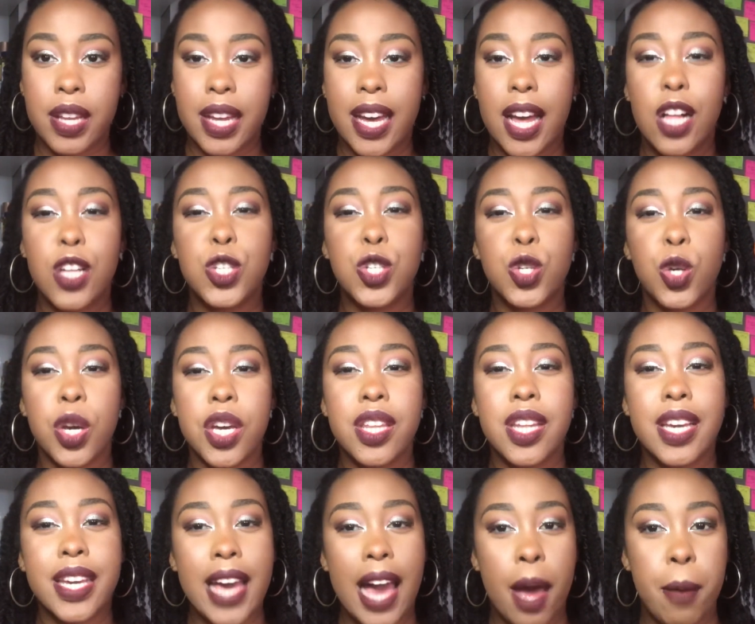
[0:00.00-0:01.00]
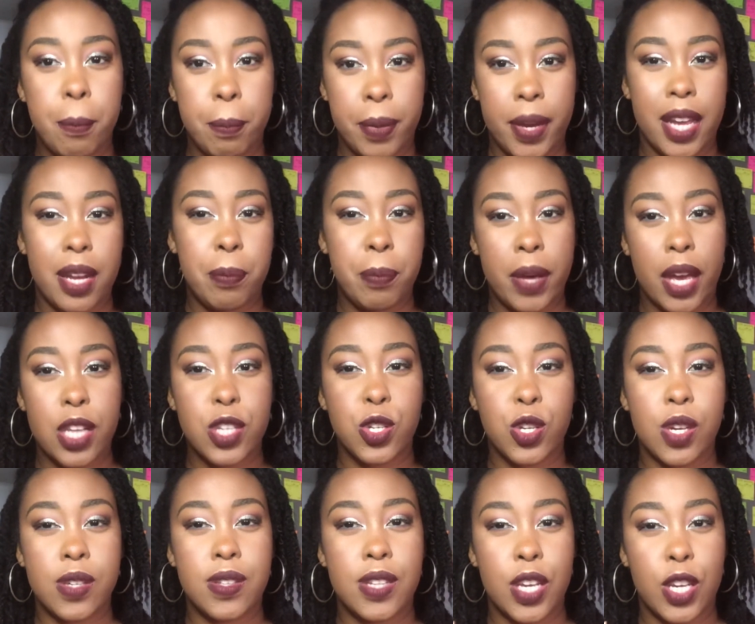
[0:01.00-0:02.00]
Like, I'll show you the campaign
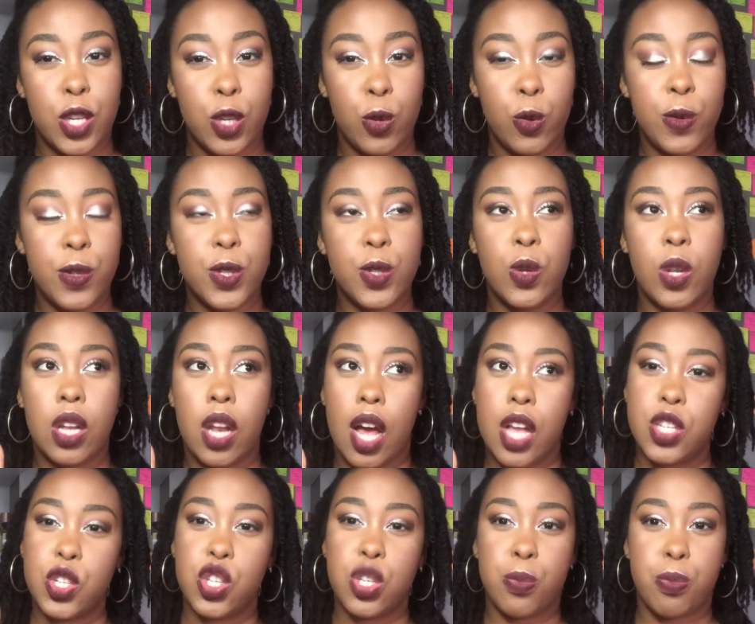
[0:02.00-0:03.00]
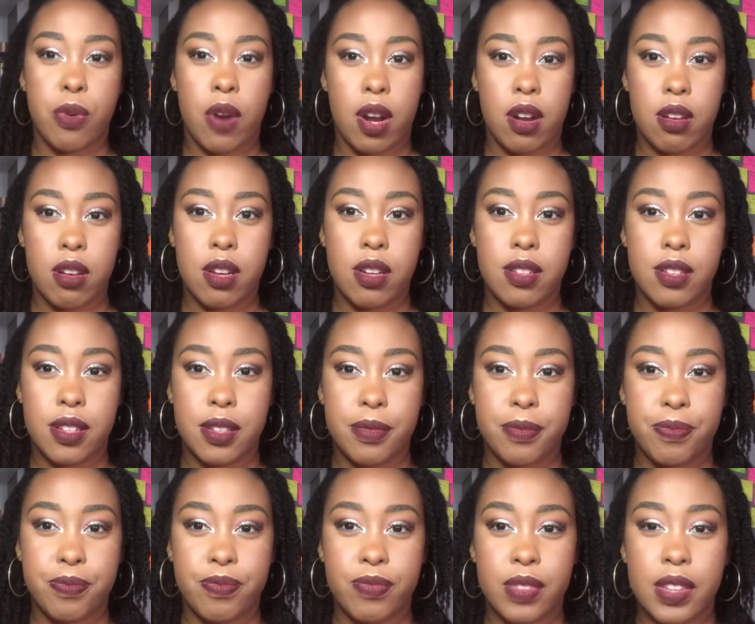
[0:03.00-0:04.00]
pictures they used to launch the product,
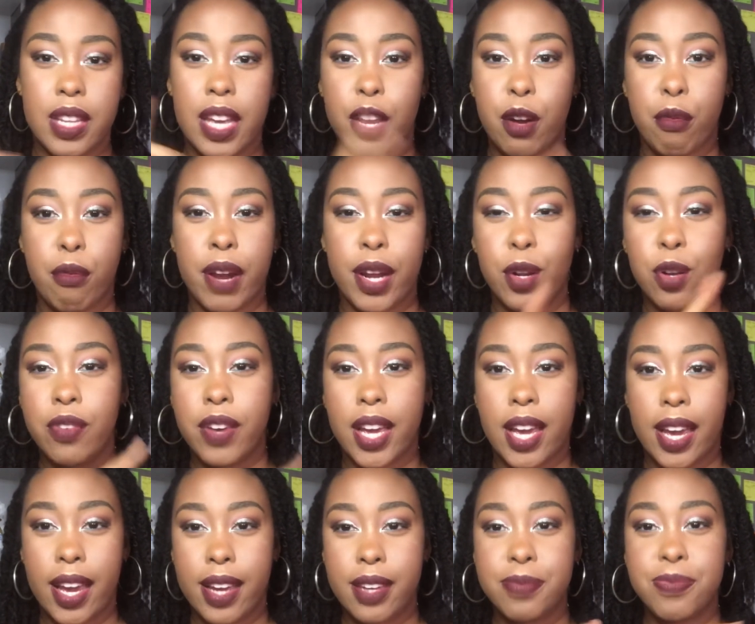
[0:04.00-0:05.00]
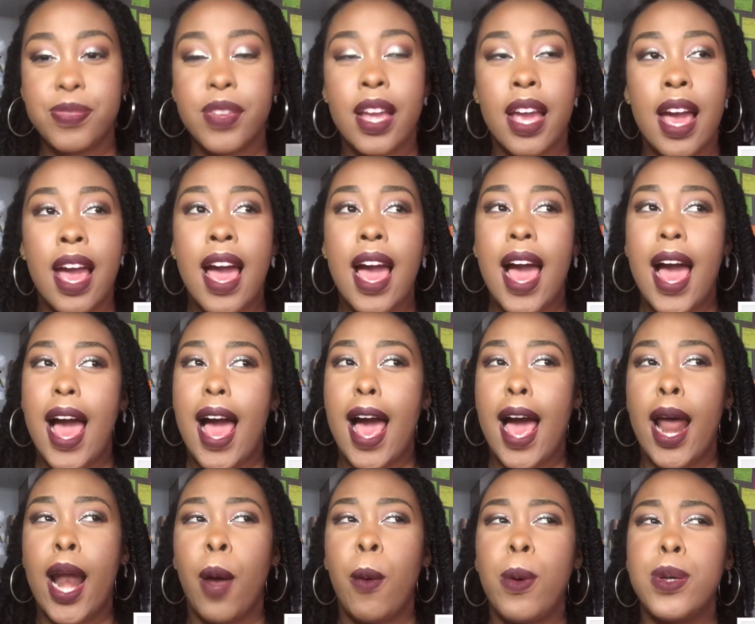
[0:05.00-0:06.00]
like right over here, and
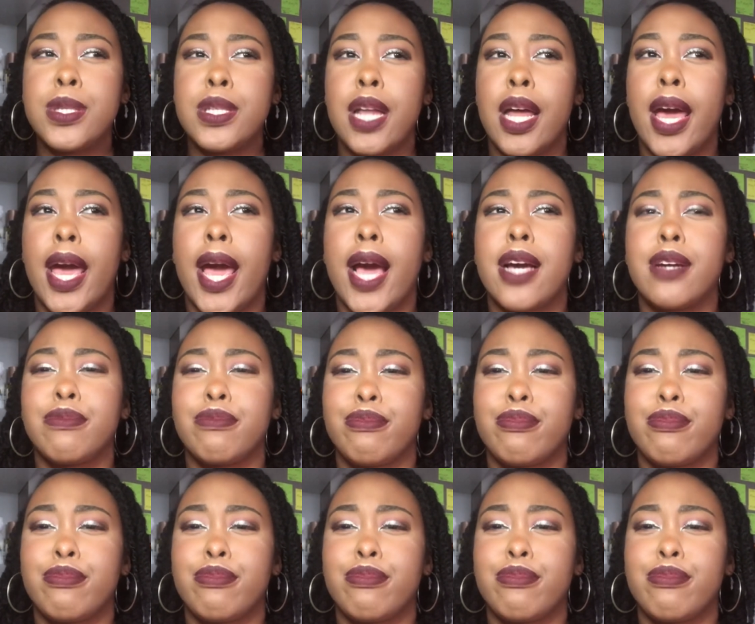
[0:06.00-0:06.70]
I was like,